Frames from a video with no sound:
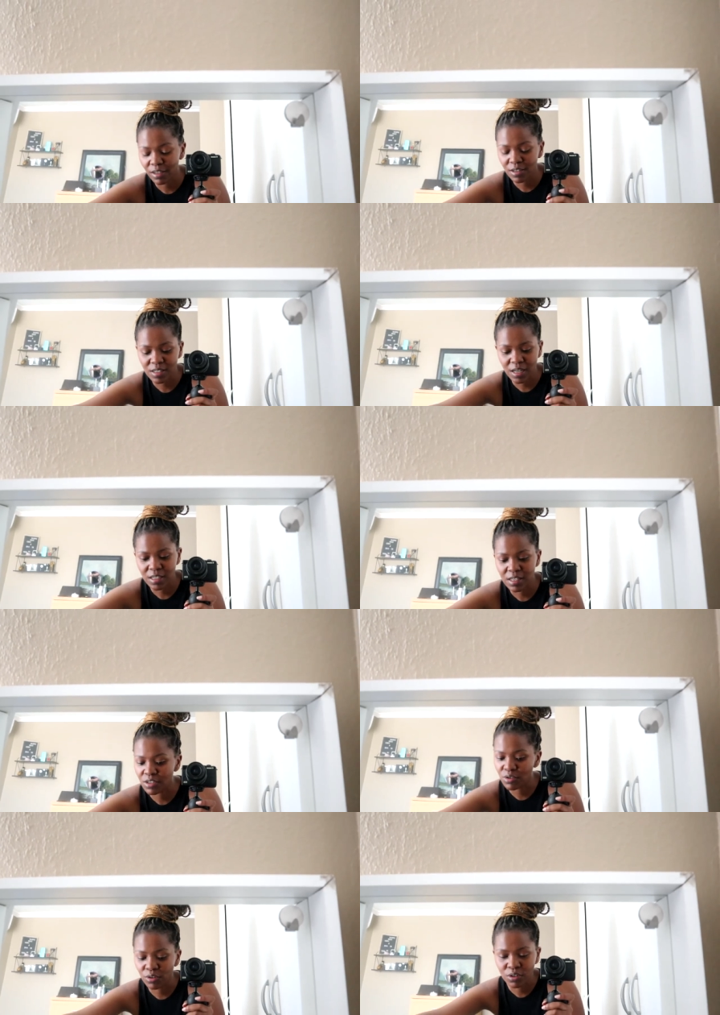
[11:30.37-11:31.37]
Thursday is
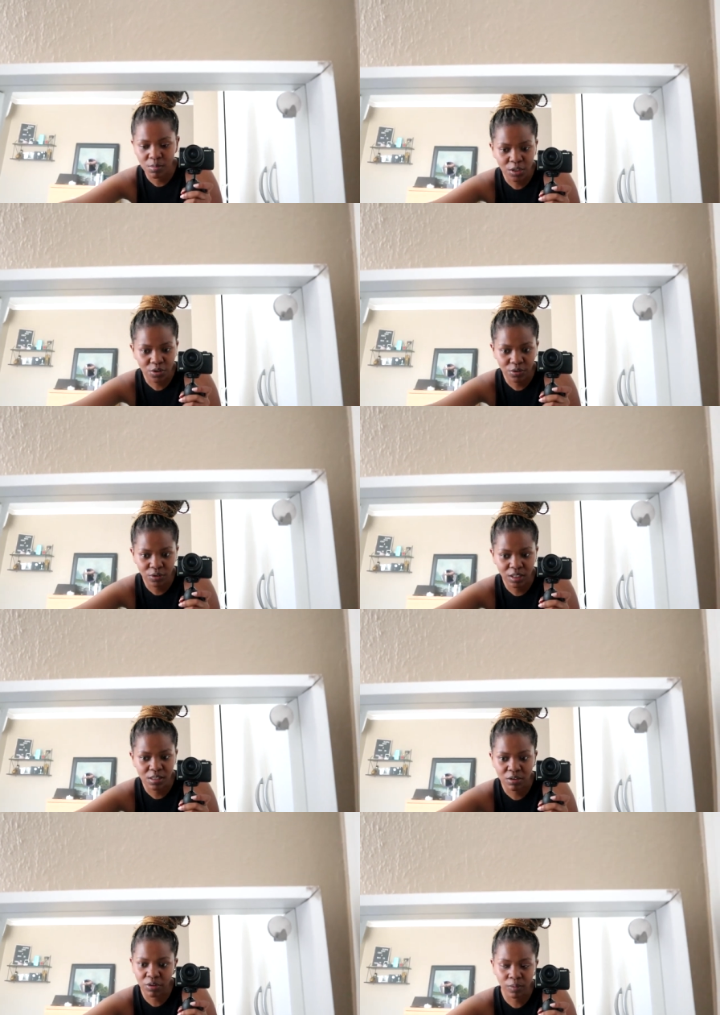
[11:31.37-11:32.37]
too good to be true
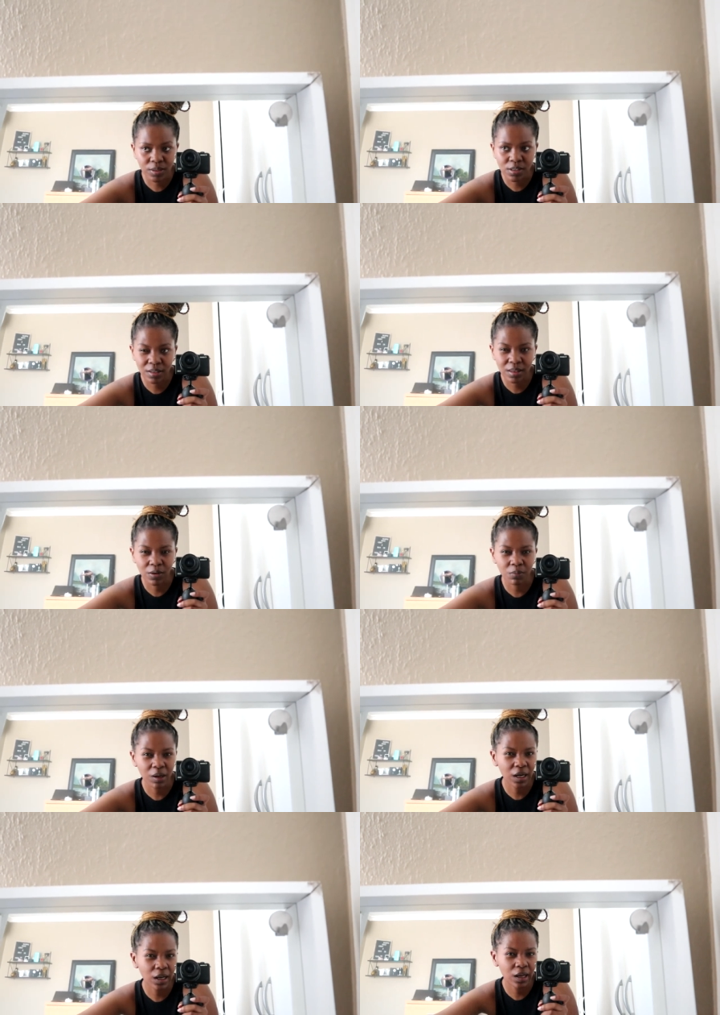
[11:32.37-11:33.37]
considering we took it there on
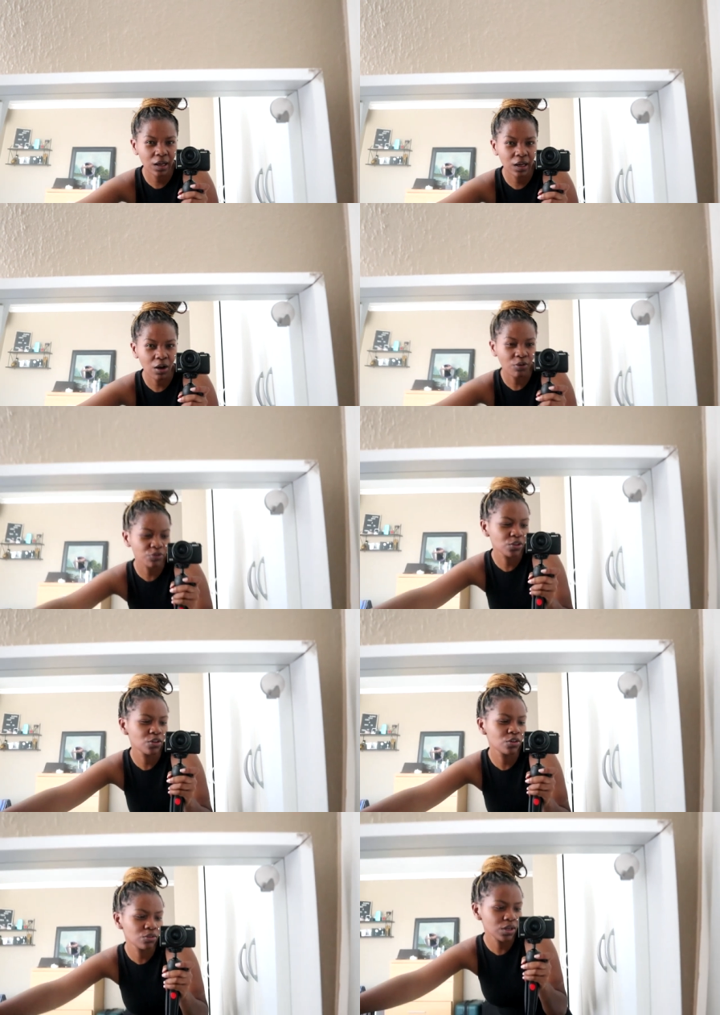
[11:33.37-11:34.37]
Monday
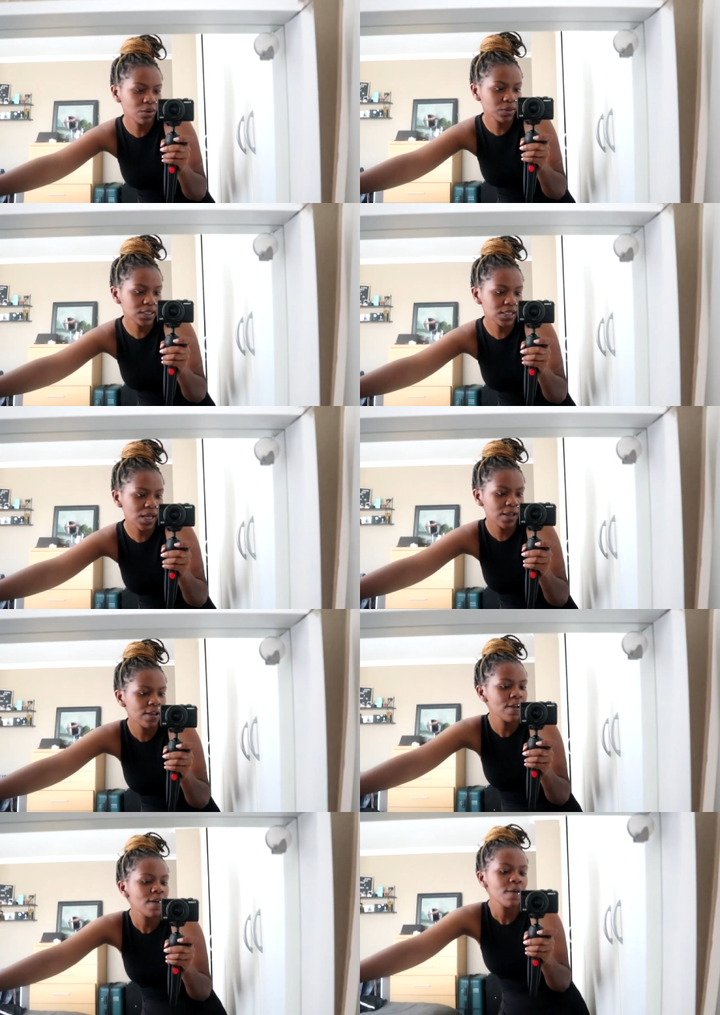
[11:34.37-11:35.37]
afternoon, I want to say,
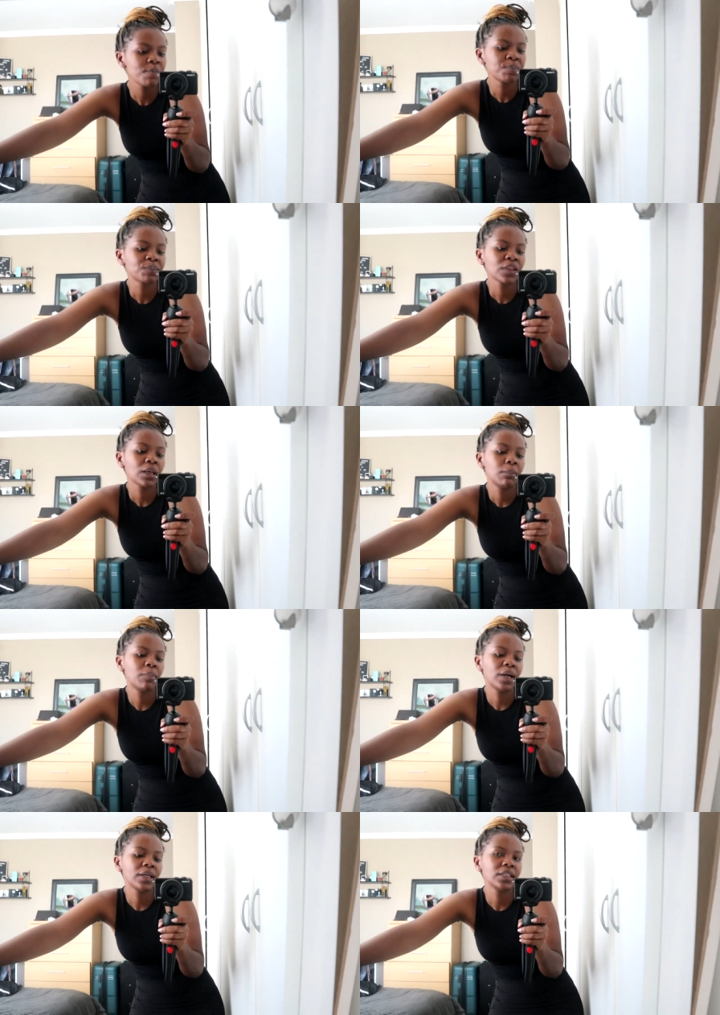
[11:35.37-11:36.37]

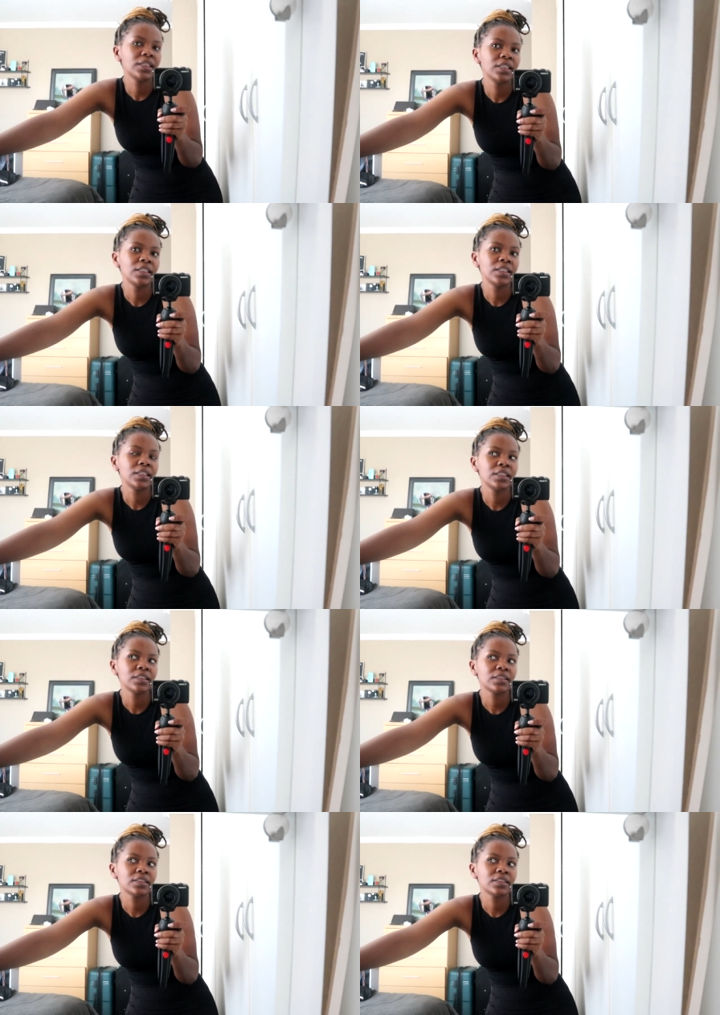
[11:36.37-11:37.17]
but he